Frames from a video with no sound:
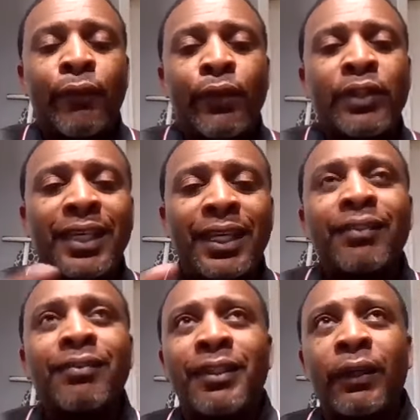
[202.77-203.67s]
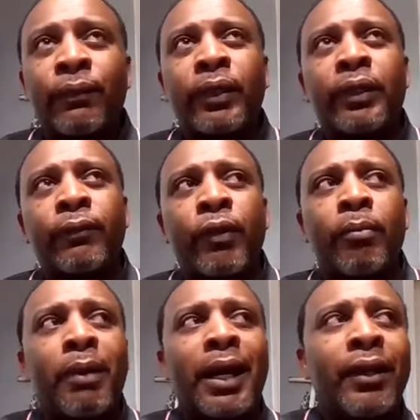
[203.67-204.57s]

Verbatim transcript: Every state is different. From